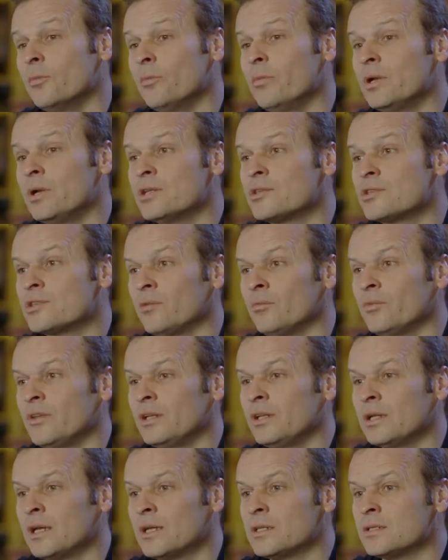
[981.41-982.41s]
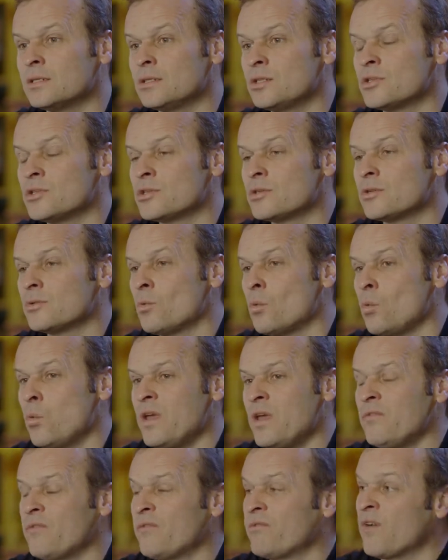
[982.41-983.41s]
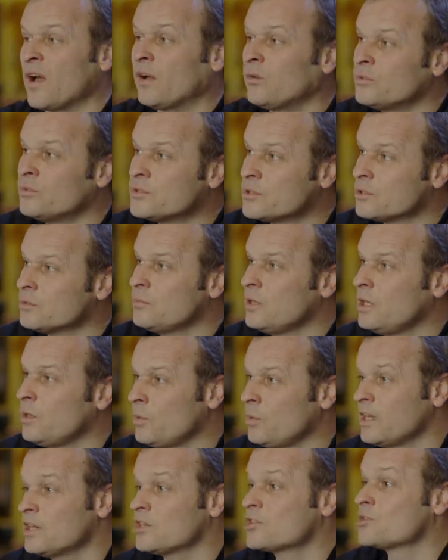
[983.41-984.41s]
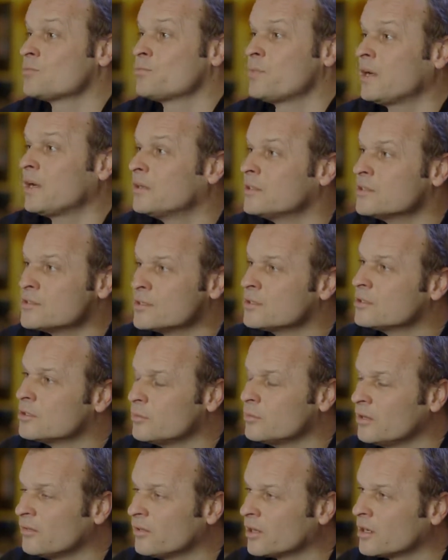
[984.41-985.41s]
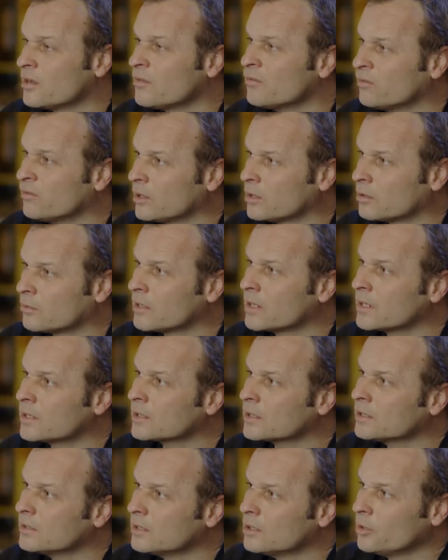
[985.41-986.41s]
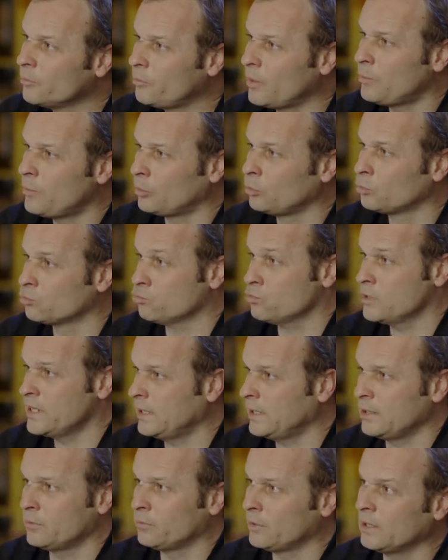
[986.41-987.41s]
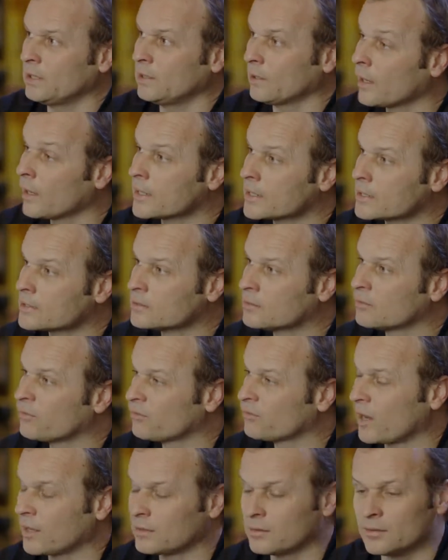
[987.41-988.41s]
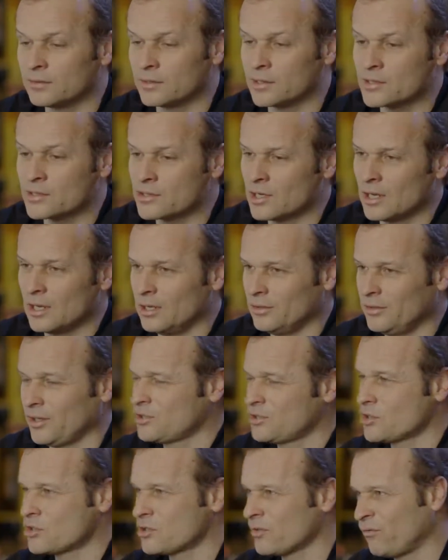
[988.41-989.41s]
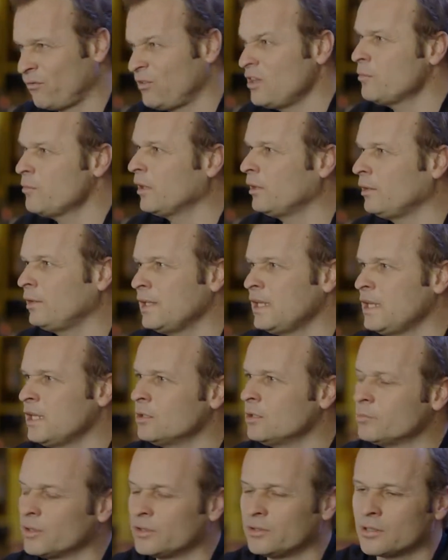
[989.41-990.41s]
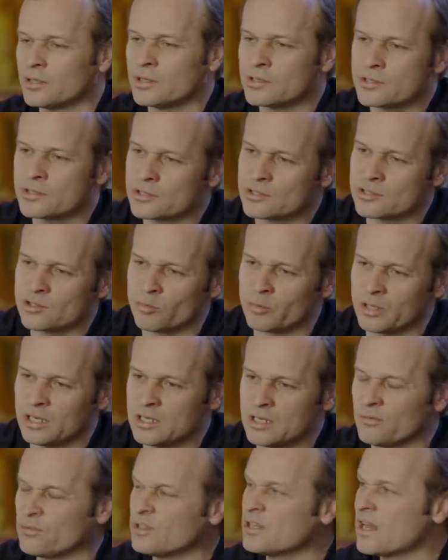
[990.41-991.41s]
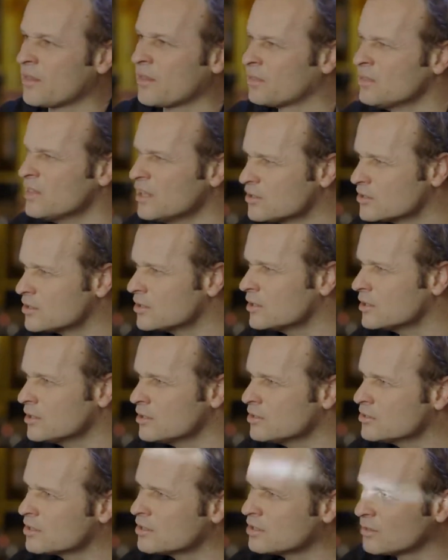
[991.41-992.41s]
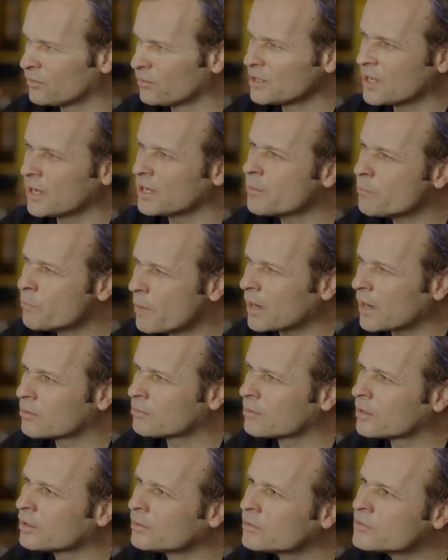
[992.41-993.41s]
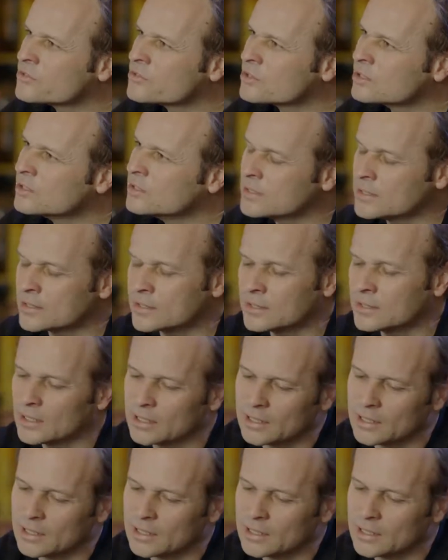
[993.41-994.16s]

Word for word: but it's something that just we found to be, we experience it to be very invigorating. Mm -hmm. People really, really like it. The fact that there's not just a female lead, but there's so many different ethnicities sure. and different kind of backgrounds in the